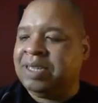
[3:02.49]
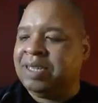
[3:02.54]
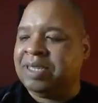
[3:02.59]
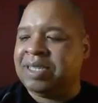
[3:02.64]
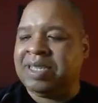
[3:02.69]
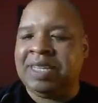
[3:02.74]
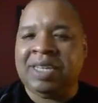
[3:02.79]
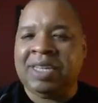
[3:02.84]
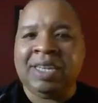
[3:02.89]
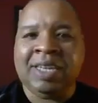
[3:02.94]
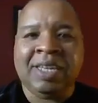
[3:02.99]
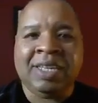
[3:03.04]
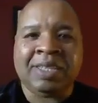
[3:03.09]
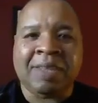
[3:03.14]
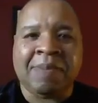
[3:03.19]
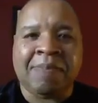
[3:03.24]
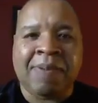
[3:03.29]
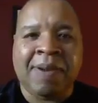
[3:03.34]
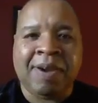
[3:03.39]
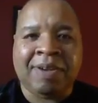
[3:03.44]
You see,
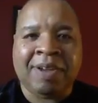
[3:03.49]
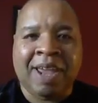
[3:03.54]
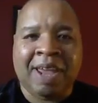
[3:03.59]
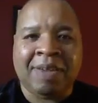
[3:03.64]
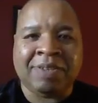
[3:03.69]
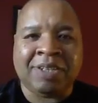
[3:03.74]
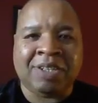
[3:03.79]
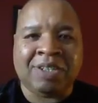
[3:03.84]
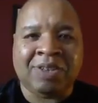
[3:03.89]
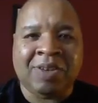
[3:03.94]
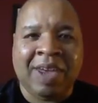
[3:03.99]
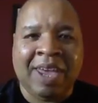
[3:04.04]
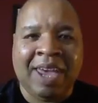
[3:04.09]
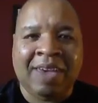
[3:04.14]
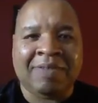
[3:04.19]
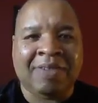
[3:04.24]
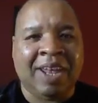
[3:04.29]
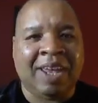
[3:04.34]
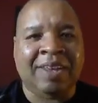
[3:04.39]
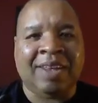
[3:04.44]
the paradigms that you
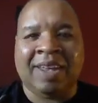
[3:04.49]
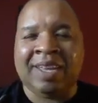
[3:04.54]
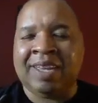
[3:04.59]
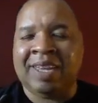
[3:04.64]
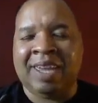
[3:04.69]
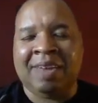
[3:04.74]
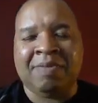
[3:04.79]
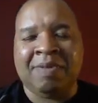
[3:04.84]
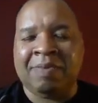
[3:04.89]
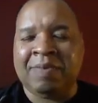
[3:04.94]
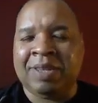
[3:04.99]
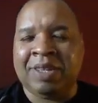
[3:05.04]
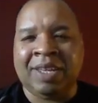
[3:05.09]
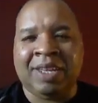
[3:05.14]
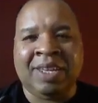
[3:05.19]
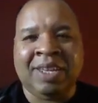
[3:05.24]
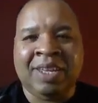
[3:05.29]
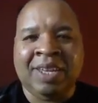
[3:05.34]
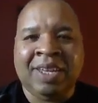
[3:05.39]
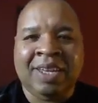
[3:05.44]
have, and I, I can't remember
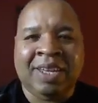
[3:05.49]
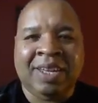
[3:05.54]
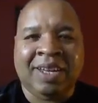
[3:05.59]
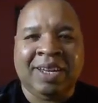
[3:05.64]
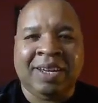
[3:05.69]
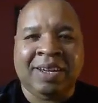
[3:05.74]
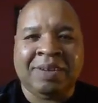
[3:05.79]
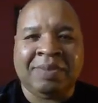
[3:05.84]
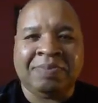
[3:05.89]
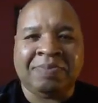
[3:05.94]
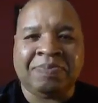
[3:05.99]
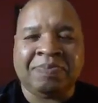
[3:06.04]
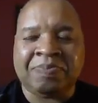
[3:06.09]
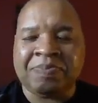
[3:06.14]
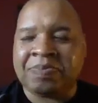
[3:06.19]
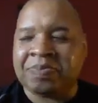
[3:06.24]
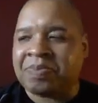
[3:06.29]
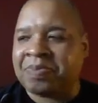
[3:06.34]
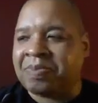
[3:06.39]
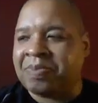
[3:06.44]
the um,
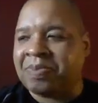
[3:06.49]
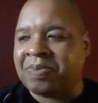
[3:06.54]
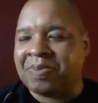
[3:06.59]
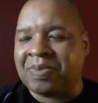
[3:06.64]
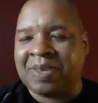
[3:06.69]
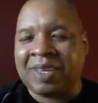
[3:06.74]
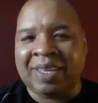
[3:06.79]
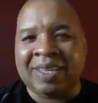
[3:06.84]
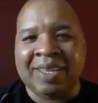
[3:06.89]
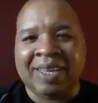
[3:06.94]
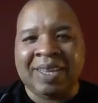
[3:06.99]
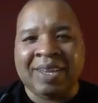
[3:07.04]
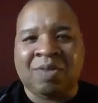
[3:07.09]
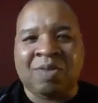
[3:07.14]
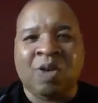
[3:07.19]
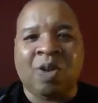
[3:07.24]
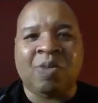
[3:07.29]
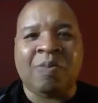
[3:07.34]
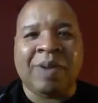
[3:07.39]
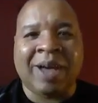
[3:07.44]

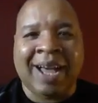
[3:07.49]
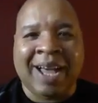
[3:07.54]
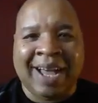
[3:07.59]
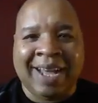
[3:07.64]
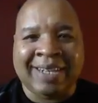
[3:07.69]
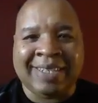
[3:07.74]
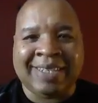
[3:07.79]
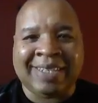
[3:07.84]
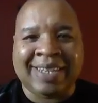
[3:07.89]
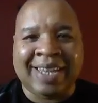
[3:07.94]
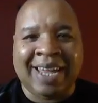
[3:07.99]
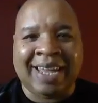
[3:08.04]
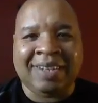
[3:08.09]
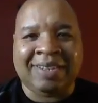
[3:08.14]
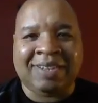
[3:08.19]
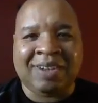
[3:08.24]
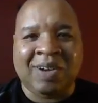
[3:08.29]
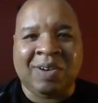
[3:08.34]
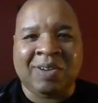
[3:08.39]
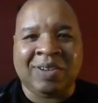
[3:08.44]
quote by
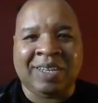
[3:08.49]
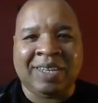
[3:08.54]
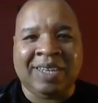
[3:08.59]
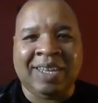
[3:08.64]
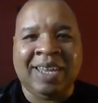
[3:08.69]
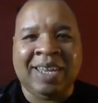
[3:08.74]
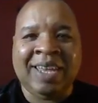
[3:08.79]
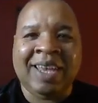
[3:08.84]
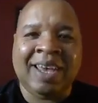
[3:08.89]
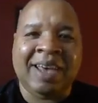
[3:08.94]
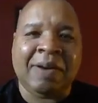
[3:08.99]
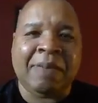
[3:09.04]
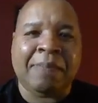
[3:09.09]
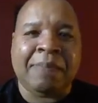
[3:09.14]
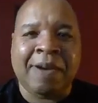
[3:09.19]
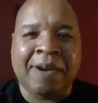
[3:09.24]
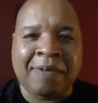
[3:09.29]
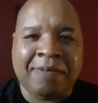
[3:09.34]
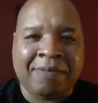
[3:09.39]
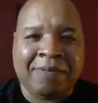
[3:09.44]
Einstein totally. I'll
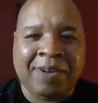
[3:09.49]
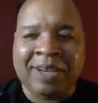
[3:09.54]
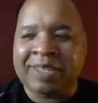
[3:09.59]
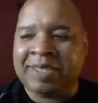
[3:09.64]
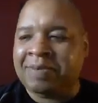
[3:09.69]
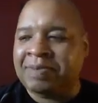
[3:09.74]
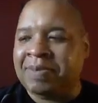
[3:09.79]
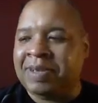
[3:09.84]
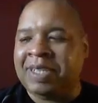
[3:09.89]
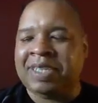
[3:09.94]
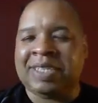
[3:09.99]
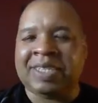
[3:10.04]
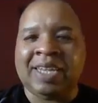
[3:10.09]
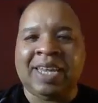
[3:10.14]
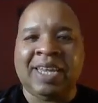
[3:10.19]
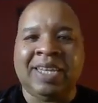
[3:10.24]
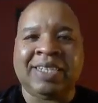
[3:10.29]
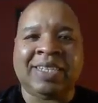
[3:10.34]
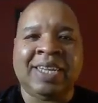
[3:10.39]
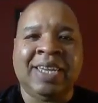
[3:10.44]
paraphrase it, but he
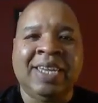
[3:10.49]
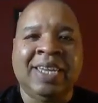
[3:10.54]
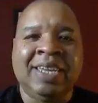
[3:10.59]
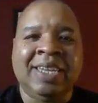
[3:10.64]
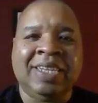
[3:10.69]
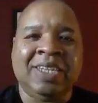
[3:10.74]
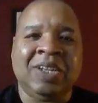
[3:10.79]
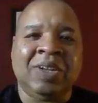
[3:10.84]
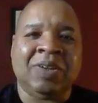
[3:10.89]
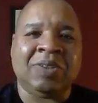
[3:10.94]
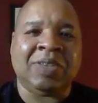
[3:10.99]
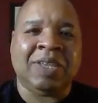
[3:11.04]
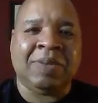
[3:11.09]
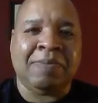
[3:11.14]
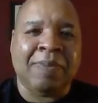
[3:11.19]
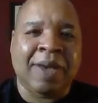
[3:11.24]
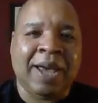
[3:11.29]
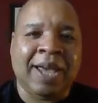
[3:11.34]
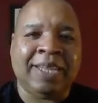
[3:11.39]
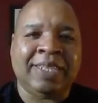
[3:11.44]
says, you know,
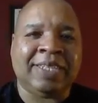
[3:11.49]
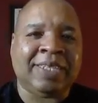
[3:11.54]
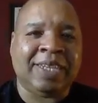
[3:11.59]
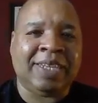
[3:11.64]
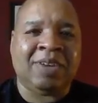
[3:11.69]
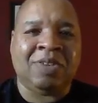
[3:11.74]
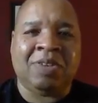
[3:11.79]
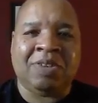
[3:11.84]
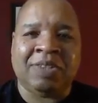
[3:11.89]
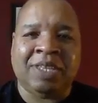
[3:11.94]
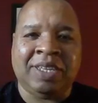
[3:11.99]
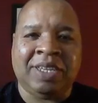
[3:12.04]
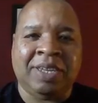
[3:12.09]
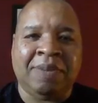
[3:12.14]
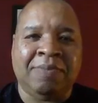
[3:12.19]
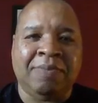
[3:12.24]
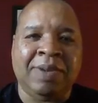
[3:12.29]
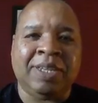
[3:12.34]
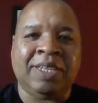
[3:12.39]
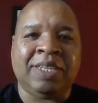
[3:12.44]
the mindset or
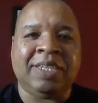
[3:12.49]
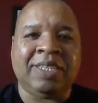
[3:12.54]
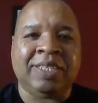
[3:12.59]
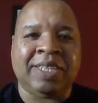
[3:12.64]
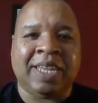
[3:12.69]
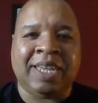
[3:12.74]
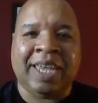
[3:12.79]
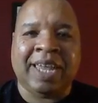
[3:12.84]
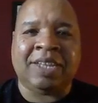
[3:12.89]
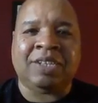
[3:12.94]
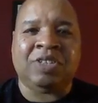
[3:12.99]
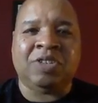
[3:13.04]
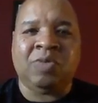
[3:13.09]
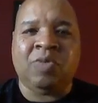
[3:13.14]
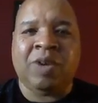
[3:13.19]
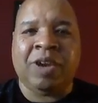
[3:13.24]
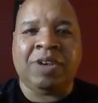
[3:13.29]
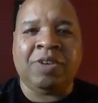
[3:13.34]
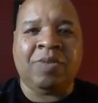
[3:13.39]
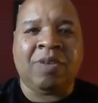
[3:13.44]
the abilities that get
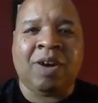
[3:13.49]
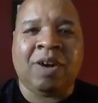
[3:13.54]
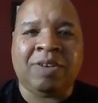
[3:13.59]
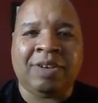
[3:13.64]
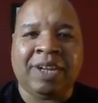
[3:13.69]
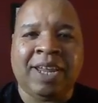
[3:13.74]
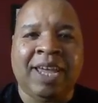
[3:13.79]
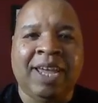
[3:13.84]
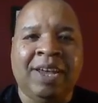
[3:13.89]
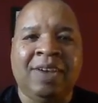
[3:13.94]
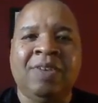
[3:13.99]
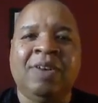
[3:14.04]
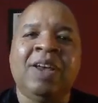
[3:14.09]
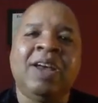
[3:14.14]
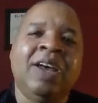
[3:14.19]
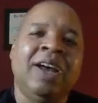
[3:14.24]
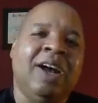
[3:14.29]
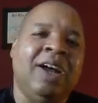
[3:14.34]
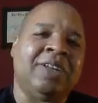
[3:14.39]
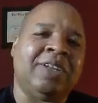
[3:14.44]
you where you are now
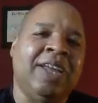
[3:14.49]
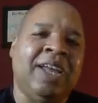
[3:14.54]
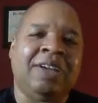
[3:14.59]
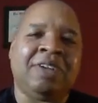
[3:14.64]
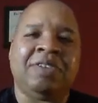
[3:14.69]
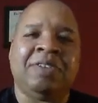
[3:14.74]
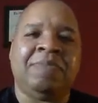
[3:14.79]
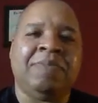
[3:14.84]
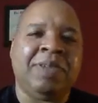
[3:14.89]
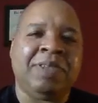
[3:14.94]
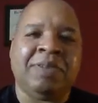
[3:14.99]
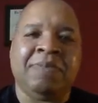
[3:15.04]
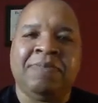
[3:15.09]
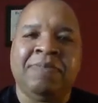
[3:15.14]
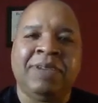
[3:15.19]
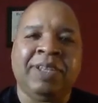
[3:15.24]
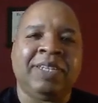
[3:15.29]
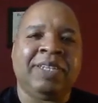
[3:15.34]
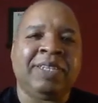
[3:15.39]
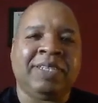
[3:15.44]
are not going to be the
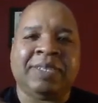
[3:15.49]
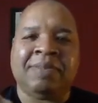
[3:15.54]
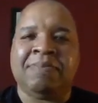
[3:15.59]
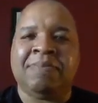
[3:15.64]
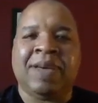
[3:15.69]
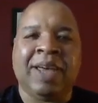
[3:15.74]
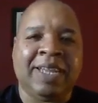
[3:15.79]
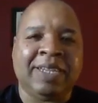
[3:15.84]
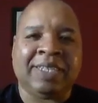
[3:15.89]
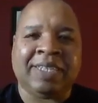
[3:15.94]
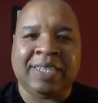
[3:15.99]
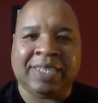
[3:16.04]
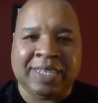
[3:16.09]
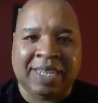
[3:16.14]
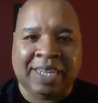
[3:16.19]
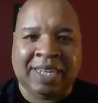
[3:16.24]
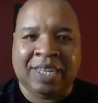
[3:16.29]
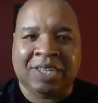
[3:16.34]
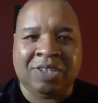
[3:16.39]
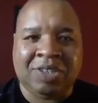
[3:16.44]
abilities and
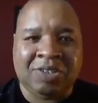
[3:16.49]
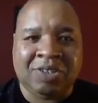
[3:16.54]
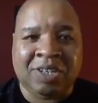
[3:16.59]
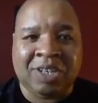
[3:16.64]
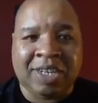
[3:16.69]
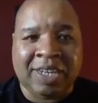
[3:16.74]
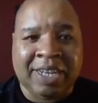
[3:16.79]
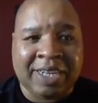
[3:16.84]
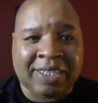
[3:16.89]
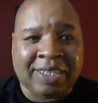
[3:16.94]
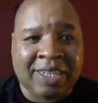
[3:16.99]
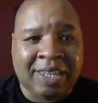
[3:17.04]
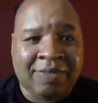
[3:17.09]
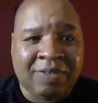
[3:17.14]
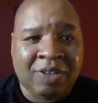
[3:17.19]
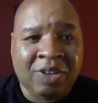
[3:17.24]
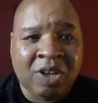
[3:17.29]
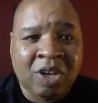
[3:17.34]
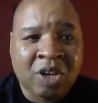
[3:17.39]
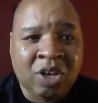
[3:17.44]
mindsets that get you to the next
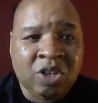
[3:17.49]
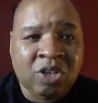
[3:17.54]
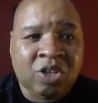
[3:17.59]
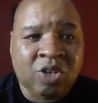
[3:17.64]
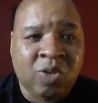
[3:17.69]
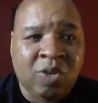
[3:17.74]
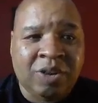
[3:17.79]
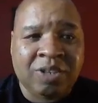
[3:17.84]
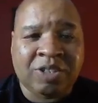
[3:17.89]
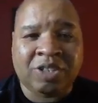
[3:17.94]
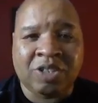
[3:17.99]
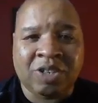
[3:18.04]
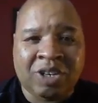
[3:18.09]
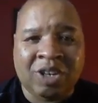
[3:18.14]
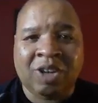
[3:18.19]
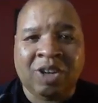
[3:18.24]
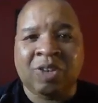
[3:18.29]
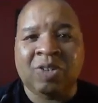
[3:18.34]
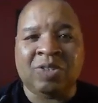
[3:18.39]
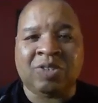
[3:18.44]
level towards
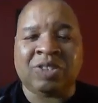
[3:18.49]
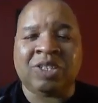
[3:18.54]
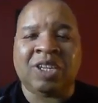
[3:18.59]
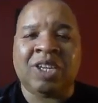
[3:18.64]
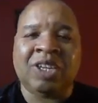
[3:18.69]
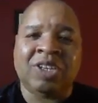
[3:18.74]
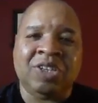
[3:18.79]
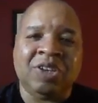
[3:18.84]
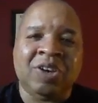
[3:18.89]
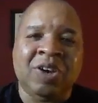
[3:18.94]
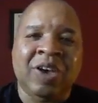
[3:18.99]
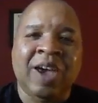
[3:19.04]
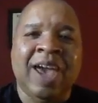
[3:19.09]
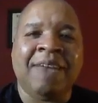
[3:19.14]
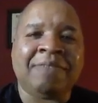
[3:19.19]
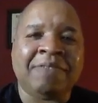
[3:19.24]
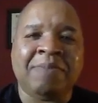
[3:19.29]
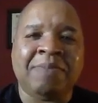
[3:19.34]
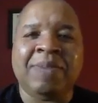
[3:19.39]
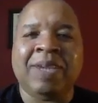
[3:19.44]
your goals. You're going
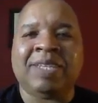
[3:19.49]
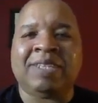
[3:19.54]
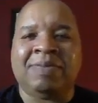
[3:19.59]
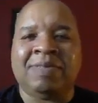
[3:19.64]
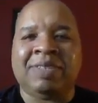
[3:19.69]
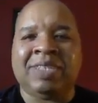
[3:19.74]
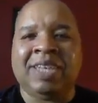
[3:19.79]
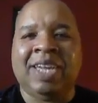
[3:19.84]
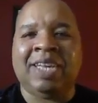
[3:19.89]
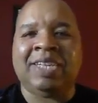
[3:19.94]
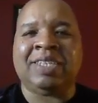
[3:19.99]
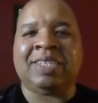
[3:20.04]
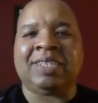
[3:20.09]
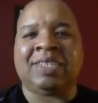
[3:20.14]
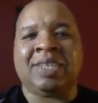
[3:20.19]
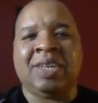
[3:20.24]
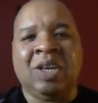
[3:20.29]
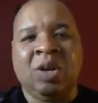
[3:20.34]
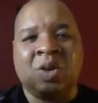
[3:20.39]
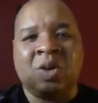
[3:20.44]
to have to make some
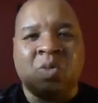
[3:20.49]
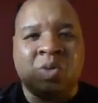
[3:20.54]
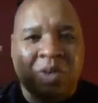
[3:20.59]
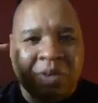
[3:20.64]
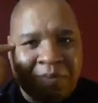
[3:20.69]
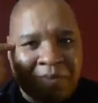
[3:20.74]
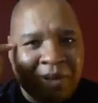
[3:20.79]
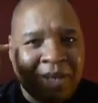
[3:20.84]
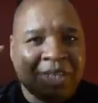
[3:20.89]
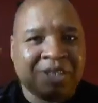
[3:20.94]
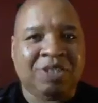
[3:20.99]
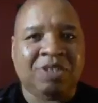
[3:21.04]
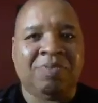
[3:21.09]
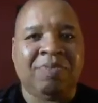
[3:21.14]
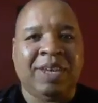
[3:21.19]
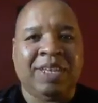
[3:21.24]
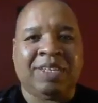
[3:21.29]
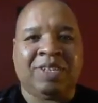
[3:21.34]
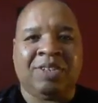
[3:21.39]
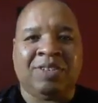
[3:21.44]
changes. Well, the place
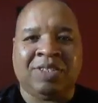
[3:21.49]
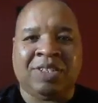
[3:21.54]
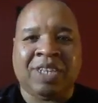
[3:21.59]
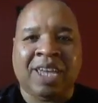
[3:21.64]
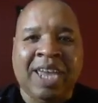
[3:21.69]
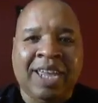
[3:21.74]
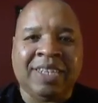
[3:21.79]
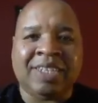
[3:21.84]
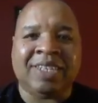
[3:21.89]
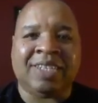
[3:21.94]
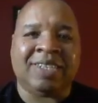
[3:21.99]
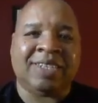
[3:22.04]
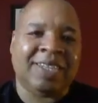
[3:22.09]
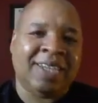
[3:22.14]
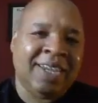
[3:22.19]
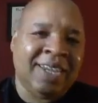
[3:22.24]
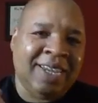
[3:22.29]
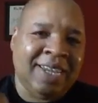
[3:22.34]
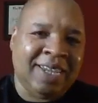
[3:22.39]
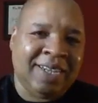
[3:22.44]
you make your
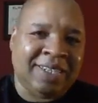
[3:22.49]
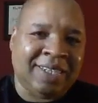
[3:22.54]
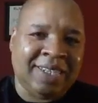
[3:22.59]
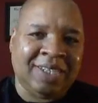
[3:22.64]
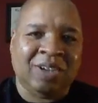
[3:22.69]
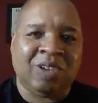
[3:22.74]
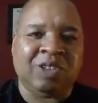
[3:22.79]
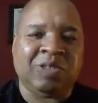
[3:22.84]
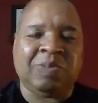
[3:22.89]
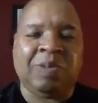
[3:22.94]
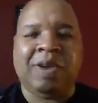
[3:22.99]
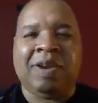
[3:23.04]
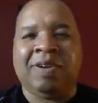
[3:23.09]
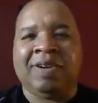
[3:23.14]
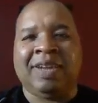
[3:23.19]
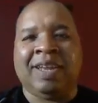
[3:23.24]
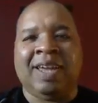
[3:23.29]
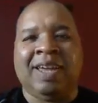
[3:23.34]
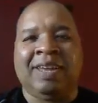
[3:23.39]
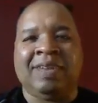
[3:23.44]
changes is to those
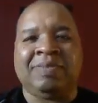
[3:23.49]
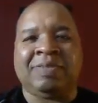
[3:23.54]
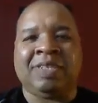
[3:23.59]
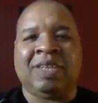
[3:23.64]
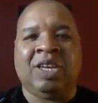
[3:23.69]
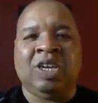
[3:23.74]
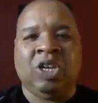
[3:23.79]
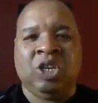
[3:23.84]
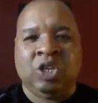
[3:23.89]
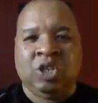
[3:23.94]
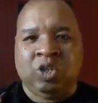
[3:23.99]
paradigms.